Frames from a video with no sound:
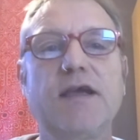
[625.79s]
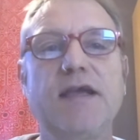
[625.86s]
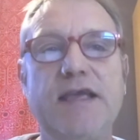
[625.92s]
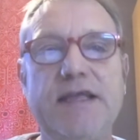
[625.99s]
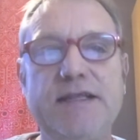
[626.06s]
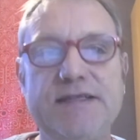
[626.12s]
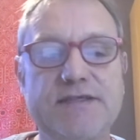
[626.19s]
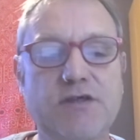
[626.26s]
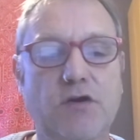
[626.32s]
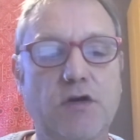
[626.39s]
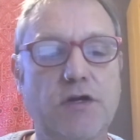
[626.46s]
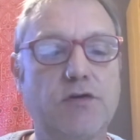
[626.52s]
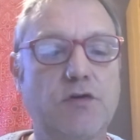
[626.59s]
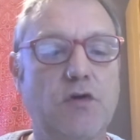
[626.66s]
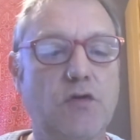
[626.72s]

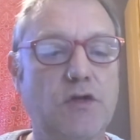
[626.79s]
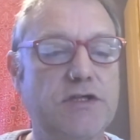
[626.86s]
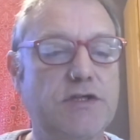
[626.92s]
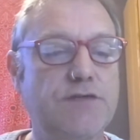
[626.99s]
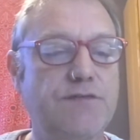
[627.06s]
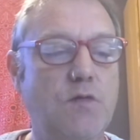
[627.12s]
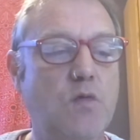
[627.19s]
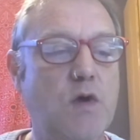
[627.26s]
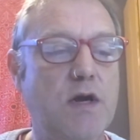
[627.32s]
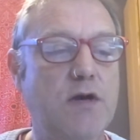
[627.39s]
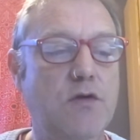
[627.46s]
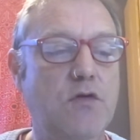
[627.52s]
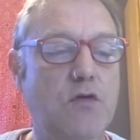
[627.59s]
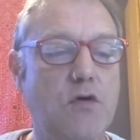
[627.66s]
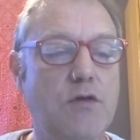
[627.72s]
insider knowledge for
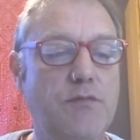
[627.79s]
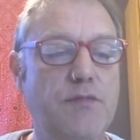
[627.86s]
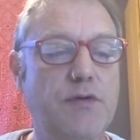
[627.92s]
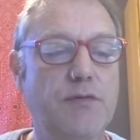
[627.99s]
one group.